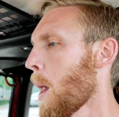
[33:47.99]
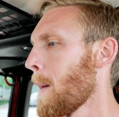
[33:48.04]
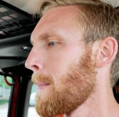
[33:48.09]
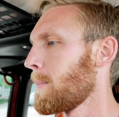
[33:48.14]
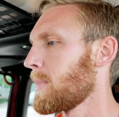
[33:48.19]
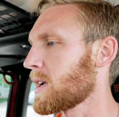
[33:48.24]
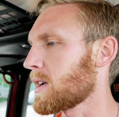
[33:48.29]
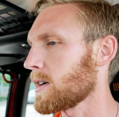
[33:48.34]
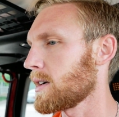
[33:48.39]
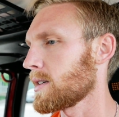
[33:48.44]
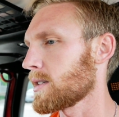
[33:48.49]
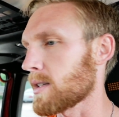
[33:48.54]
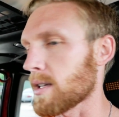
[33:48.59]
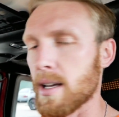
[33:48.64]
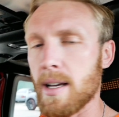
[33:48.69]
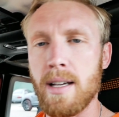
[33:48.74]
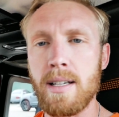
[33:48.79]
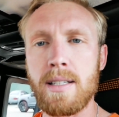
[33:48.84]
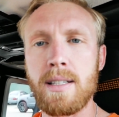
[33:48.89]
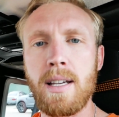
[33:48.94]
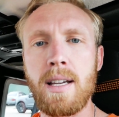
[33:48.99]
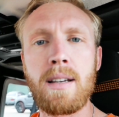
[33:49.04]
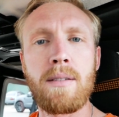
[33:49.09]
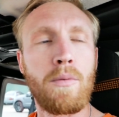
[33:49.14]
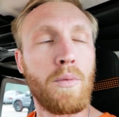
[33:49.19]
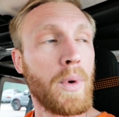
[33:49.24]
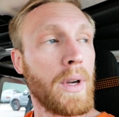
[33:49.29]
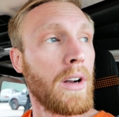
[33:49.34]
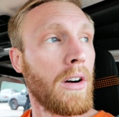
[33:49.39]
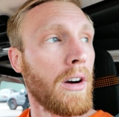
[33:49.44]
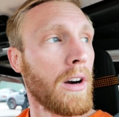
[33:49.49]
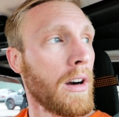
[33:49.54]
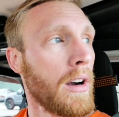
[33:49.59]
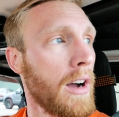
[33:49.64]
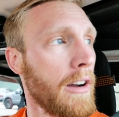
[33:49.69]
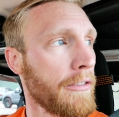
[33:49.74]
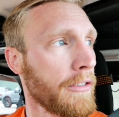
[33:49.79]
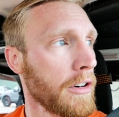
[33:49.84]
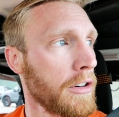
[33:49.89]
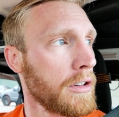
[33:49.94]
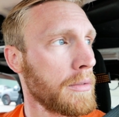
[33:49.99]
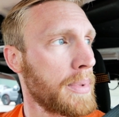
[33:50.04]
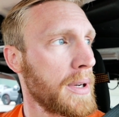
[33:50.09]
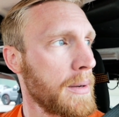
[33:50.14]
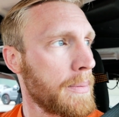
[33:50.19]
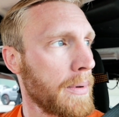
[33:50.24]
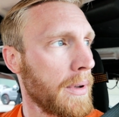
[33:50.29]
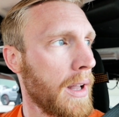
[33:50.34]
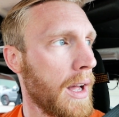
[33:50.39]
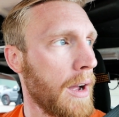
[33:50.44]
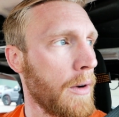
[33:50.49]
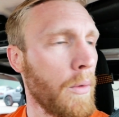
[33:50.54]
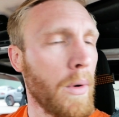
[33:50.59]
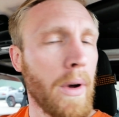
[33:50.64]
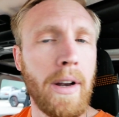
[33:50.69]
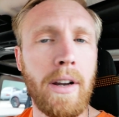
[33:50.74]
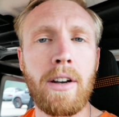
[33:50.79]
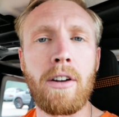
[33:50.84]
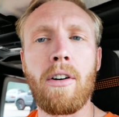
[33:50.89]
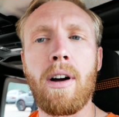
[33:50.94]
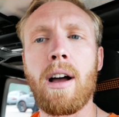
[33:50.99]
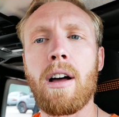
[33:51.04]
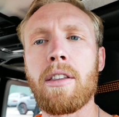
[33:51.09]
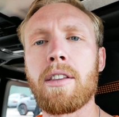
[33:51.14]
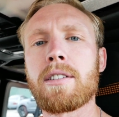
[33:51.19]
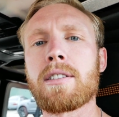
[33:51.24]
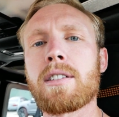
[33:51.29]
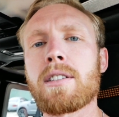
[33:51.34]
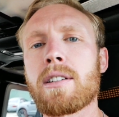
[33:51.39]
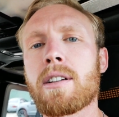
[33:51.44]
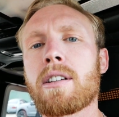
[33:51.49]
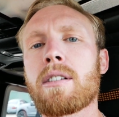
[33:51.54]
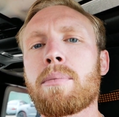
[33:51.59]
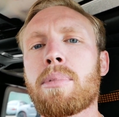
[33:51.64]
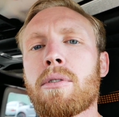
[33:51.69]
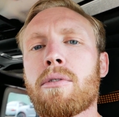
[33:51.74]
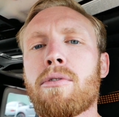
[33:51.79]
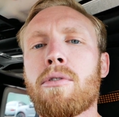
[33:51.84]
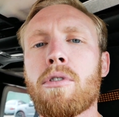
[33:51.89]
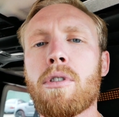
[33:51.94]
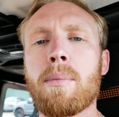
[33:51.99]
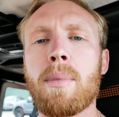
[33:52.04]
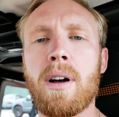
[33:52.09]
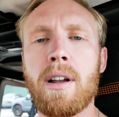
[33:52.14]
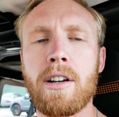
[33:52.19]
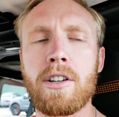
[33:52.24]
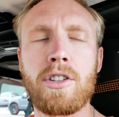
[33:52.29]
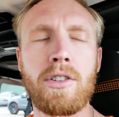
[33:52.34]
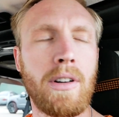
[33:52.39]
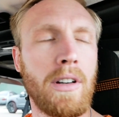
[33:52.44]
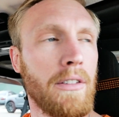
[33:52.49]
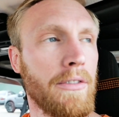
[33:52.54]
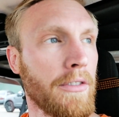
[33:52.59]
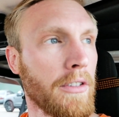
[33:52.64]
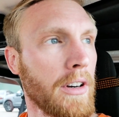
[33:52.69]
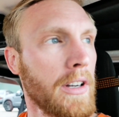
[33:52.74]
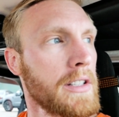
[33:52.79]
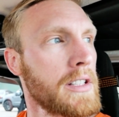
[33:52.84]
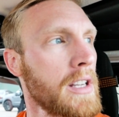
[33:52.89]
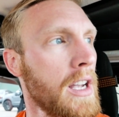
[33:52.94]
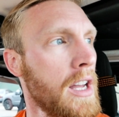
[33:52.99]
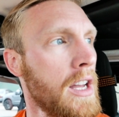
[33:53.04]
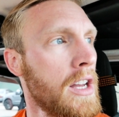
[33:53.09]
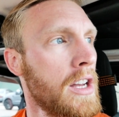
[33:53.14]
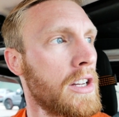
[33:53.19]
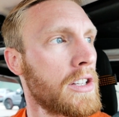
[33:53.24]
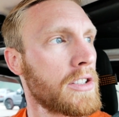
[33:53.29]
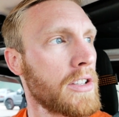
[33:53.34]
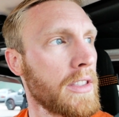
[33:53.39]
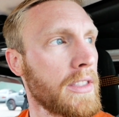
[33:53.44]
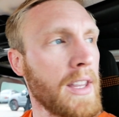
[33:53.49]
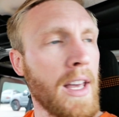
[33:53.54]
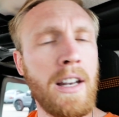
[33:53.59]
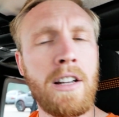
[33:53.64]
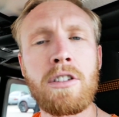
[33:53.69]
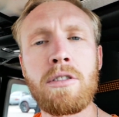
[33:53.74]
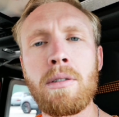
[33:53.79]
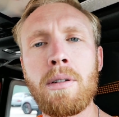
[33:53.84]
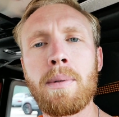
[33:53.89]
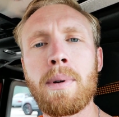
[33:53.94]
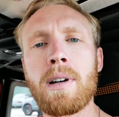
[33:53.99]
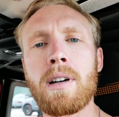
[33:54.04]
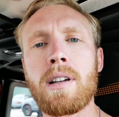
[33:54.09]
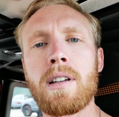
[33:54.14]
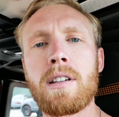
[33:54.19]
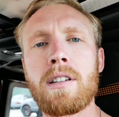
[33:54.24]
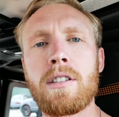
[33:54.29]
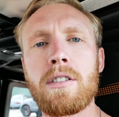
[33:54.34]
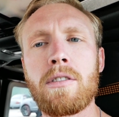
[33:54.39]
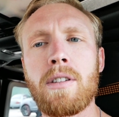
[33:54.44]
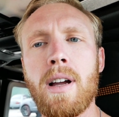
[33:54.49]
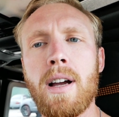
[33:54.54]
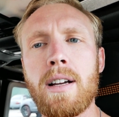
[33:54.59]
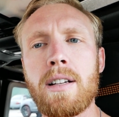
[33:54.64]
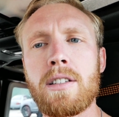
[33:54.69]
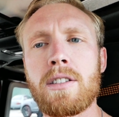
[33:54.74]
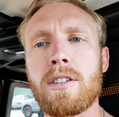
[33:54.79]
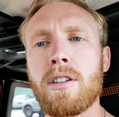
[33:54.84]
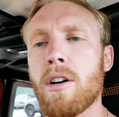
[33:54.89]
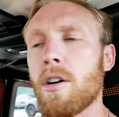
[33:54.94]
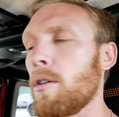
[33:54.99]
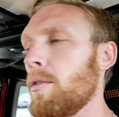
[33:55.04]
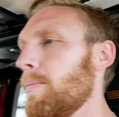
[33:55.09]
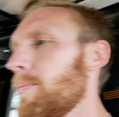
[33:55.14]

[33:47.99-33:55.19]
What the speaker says: because like I said, we are off-road people. I want to know how this is going to perform on a trail for us. So that is what we were going to do, guys. So